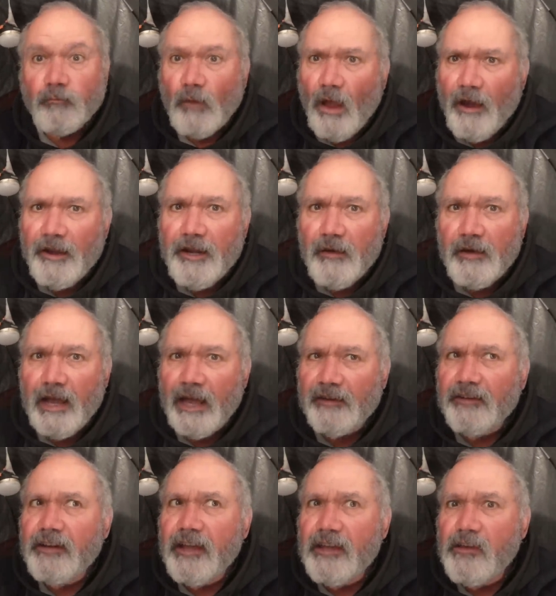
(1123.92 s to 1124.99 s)
I know I had
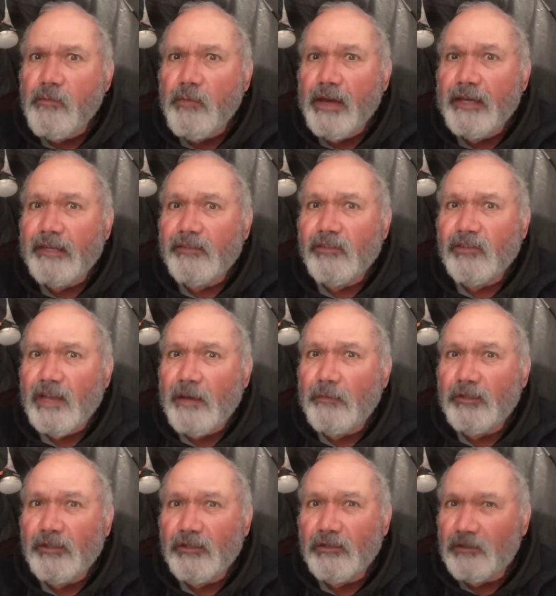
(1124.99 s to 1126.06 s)
an egg and bacon
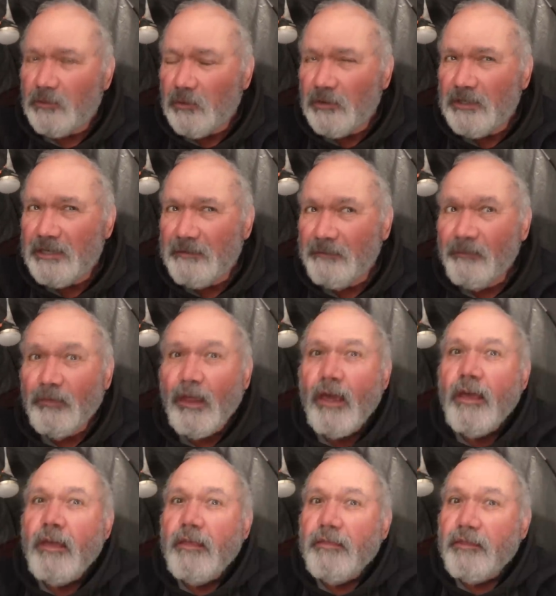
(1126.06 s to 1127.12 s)
sandwich this morning
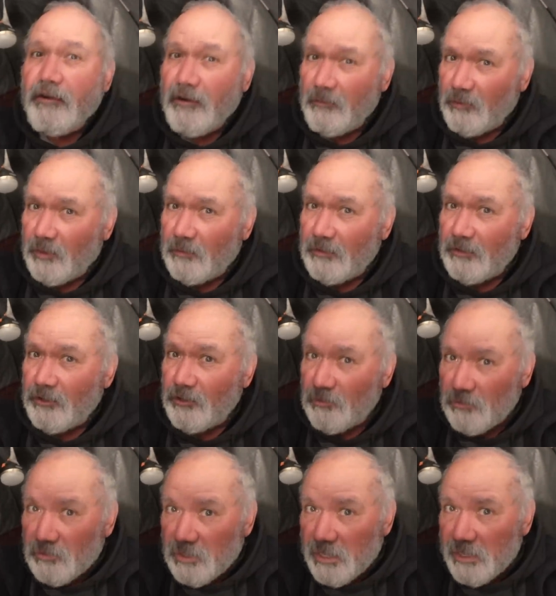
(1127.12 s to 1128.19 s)
that I probably
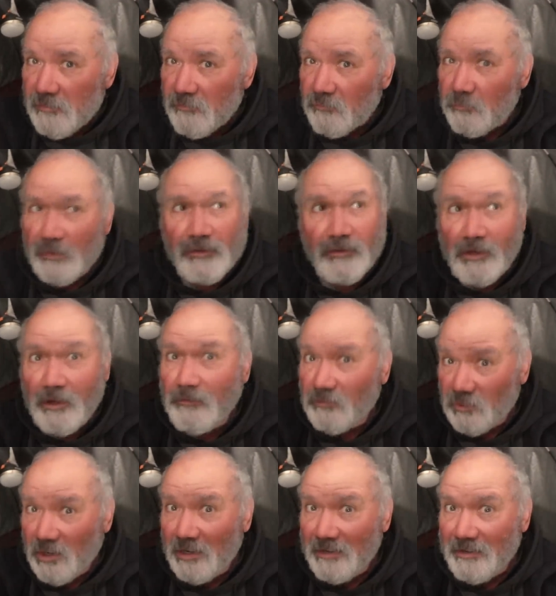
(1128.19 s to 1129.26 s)
shouldn't have, but don't
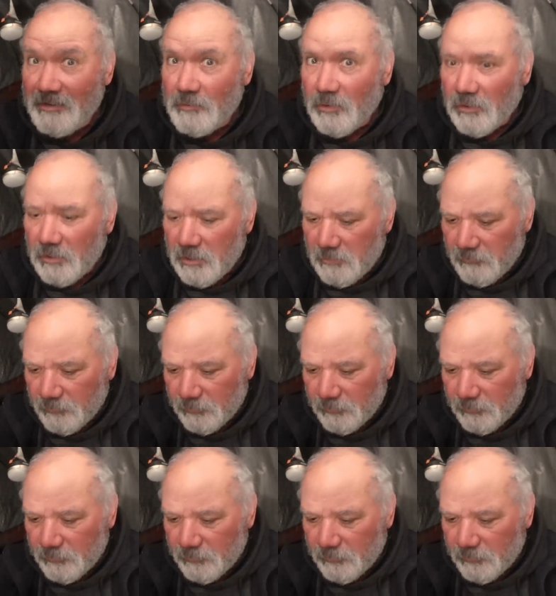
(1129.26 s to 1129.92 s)
tell anybody.